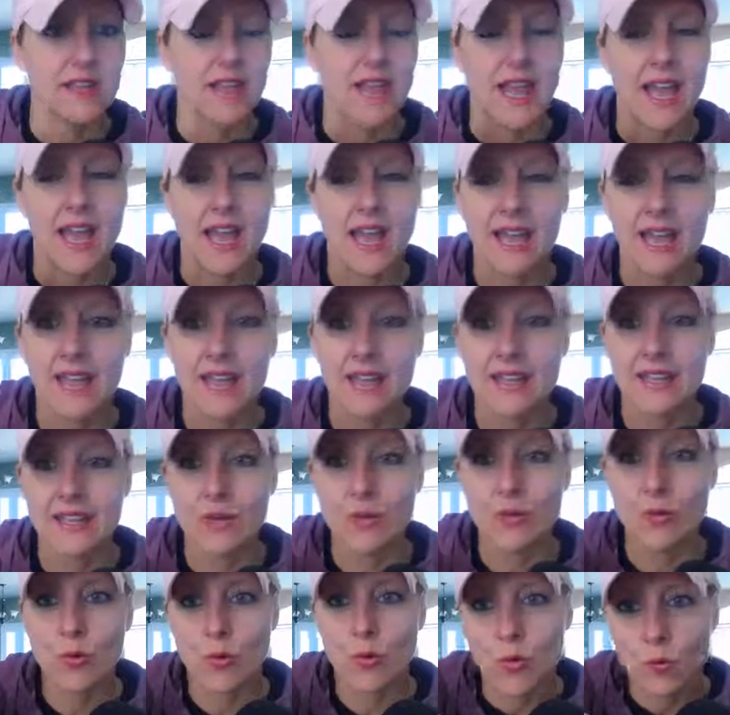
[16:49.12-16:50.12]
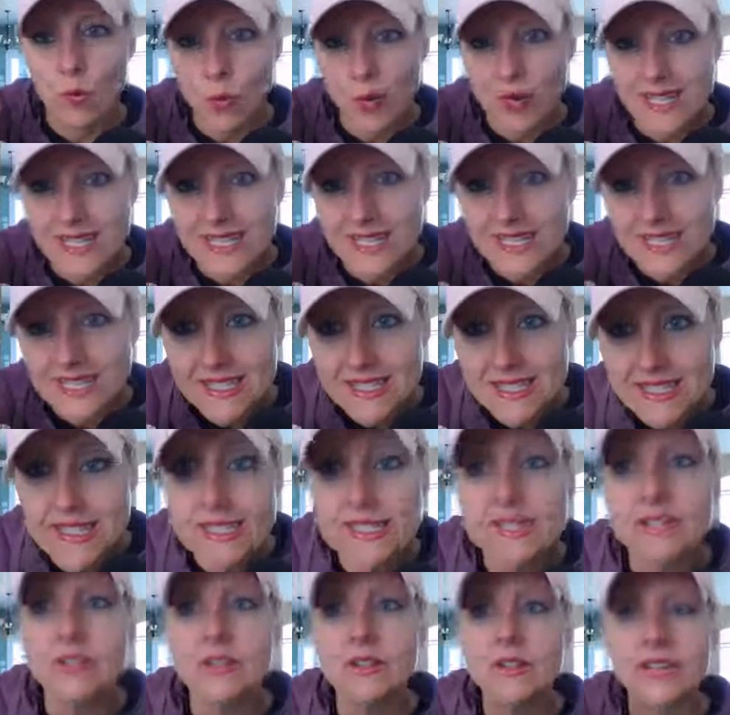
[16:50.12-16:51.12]
And we
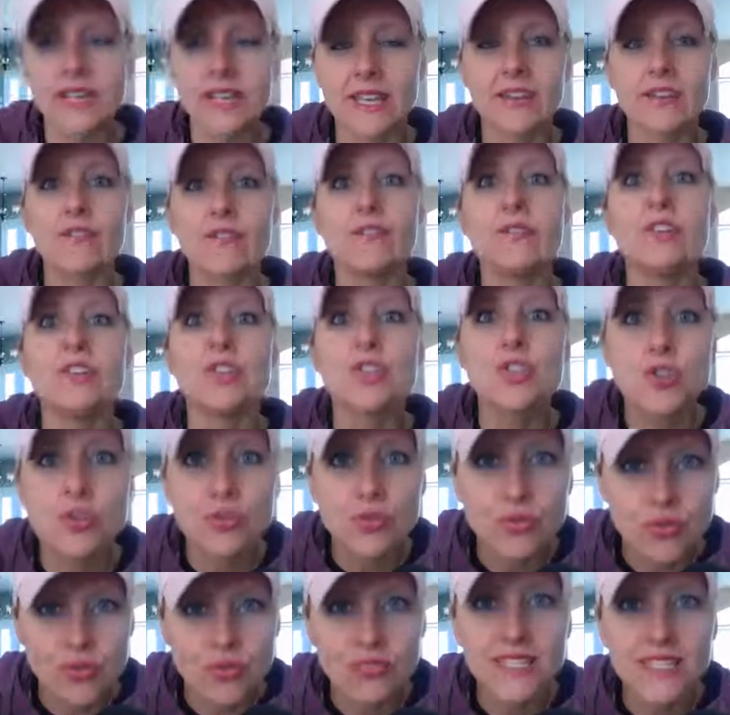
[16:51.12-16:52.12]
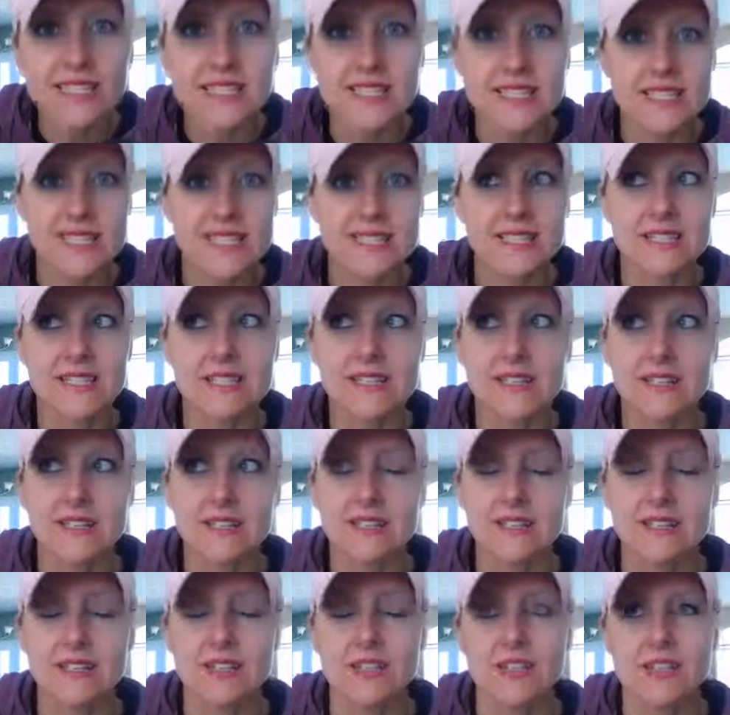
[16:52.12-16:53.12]
still give treats
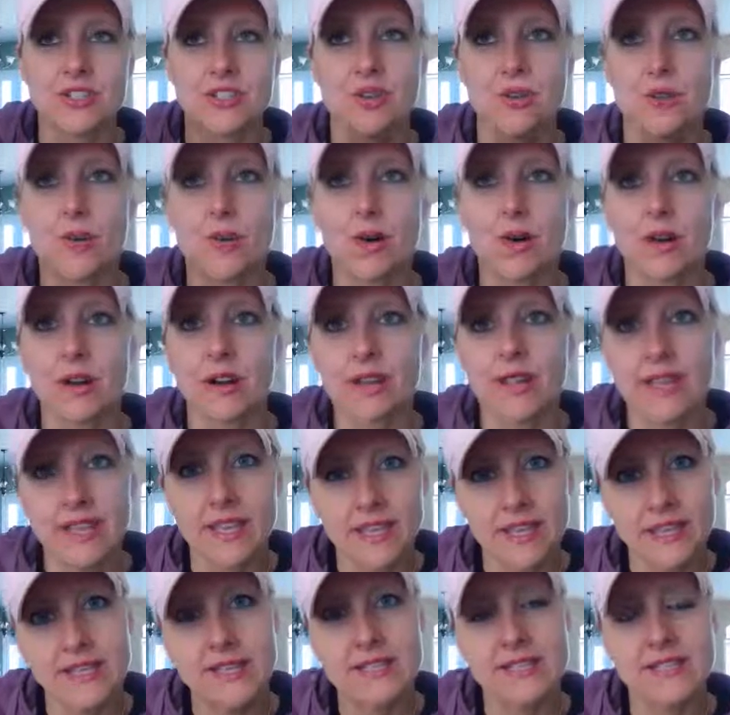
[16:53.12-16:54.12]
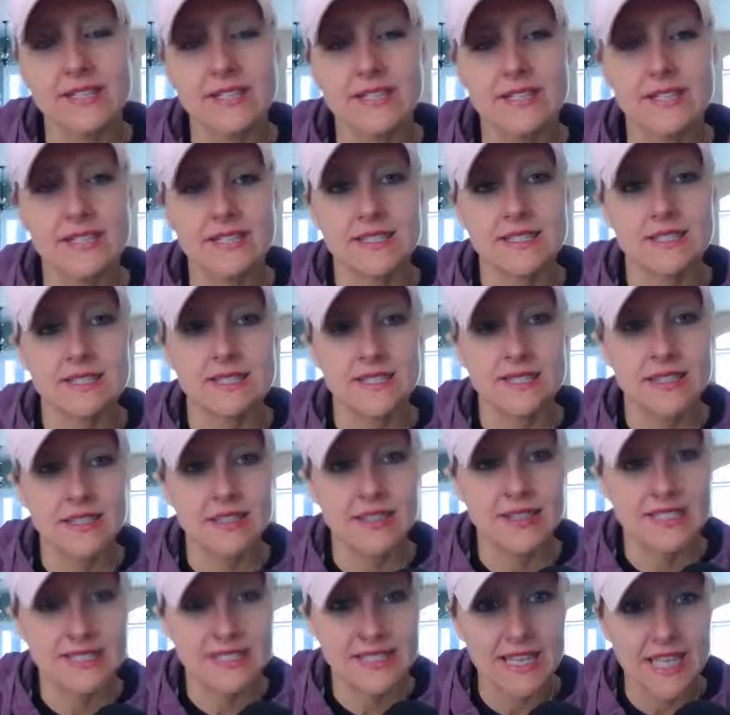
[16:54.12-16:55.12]
to our kids in
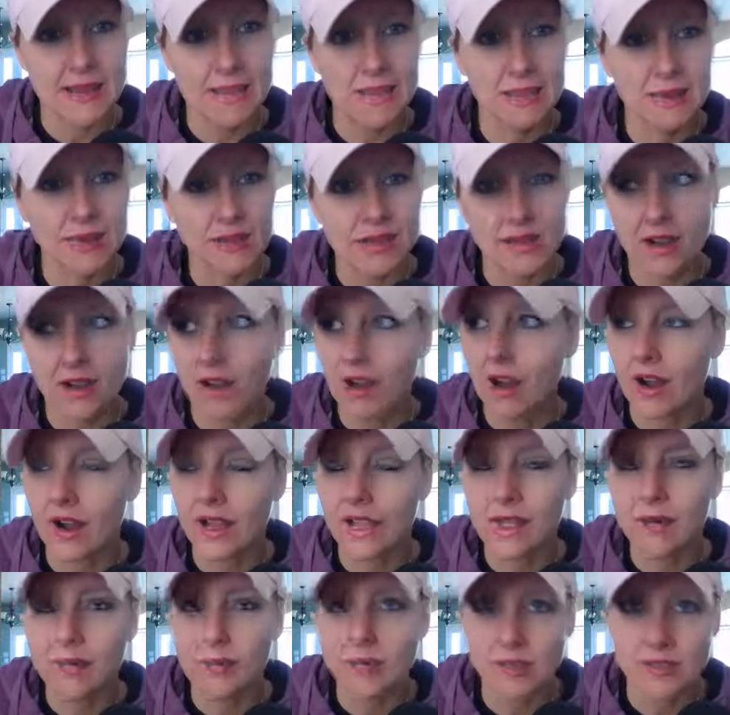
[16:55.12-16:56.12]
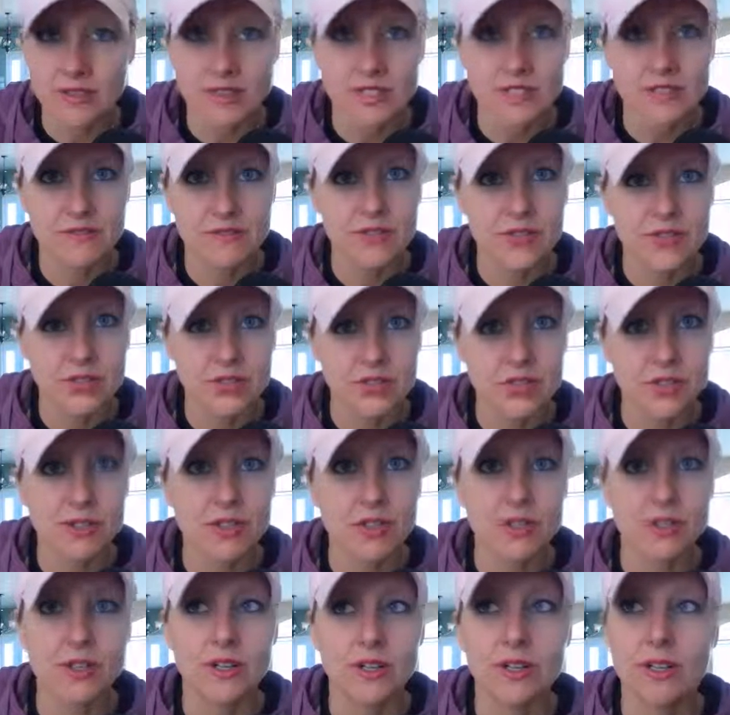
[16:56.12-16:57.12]
these epic high amounts of
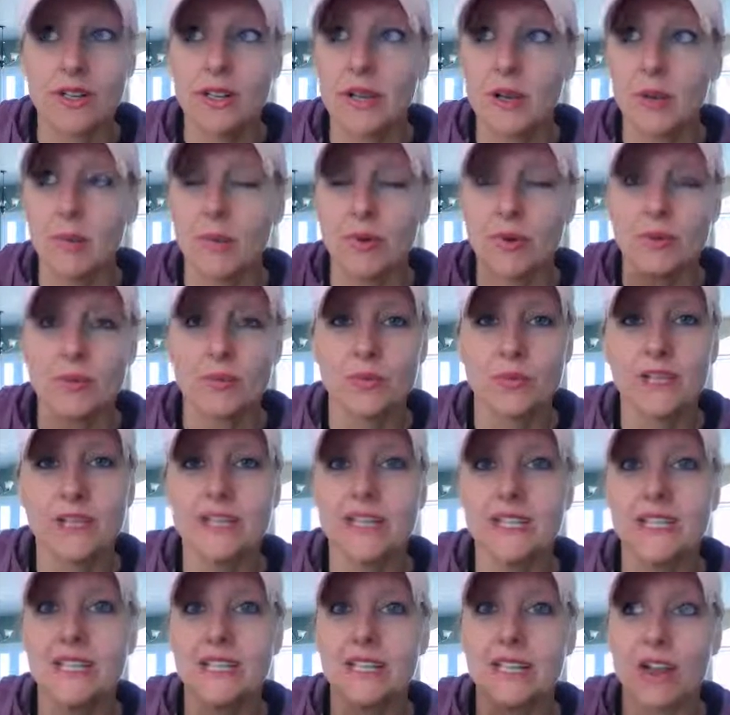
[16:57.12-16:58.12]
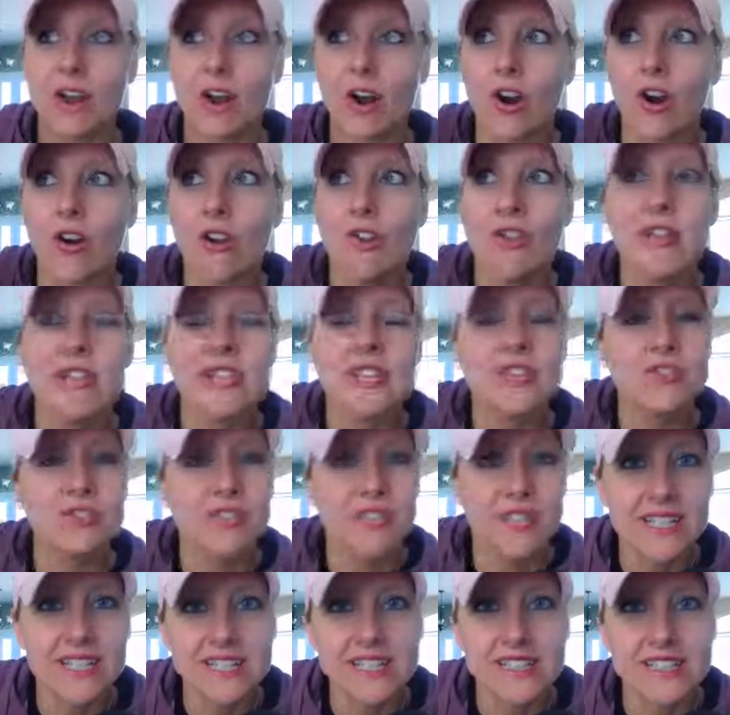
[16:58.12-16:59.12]
sugar, but really, are they
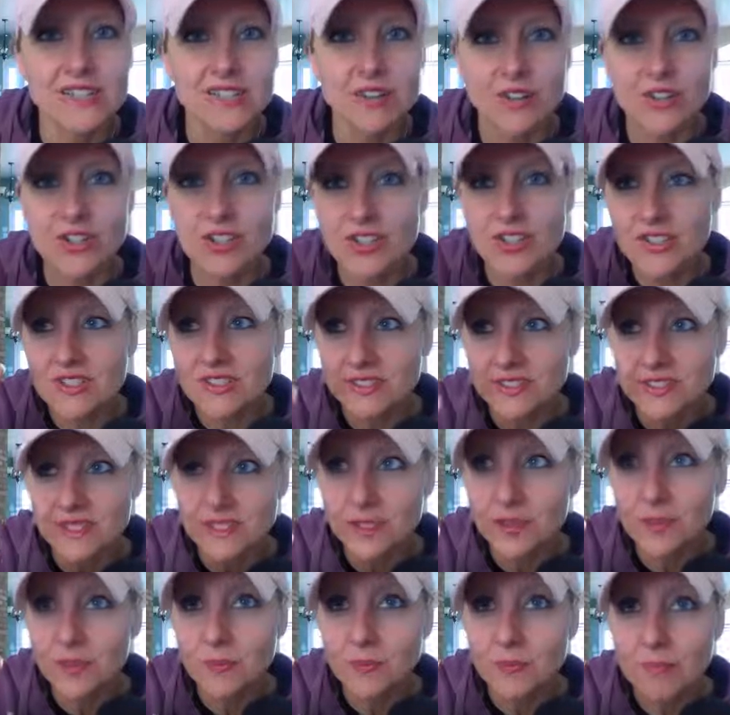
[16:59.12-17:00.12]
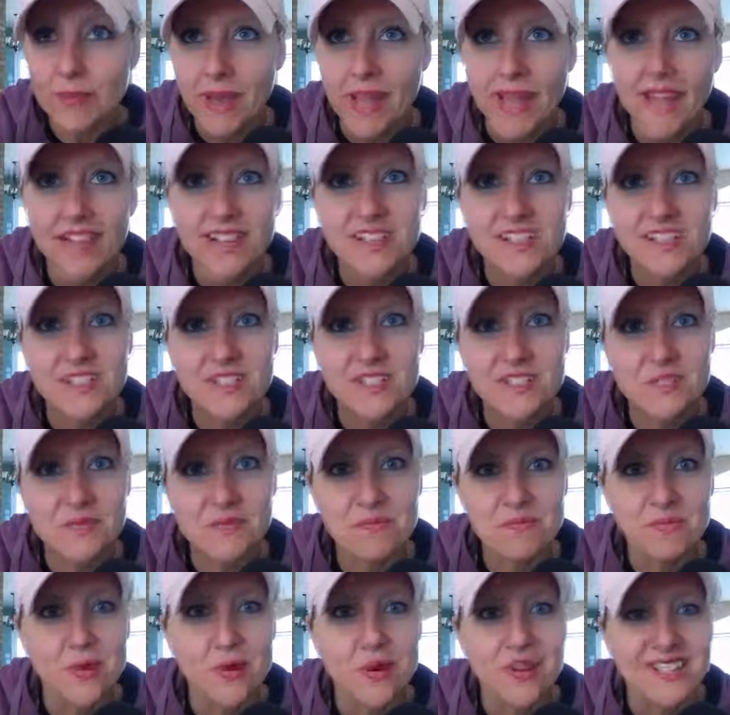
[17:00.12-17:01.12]
treats or just little packages
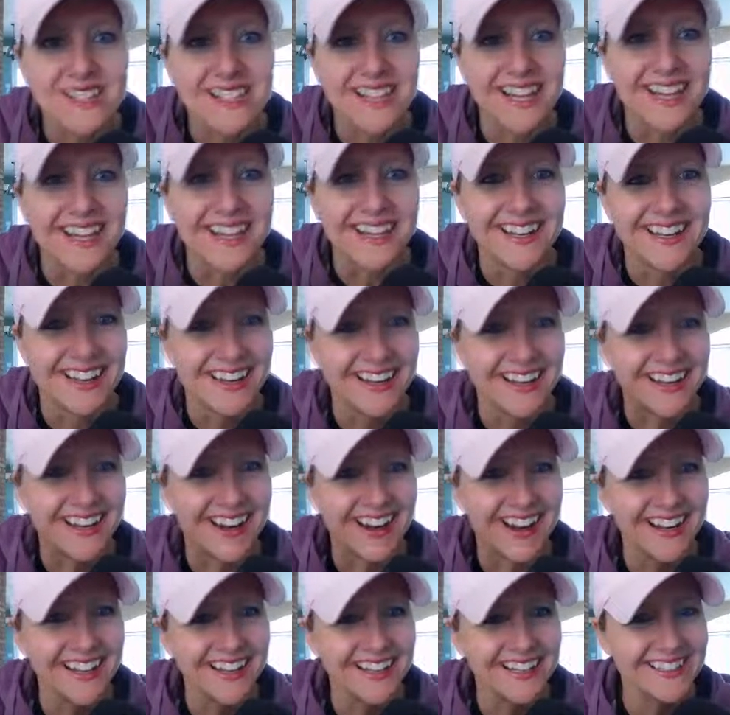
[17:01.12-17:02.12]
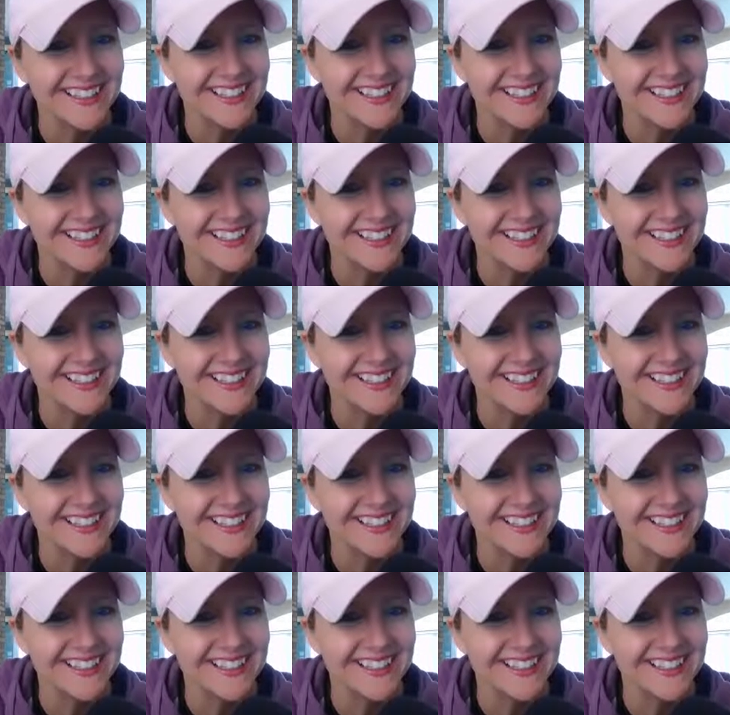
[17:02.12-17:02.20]
of poison, right?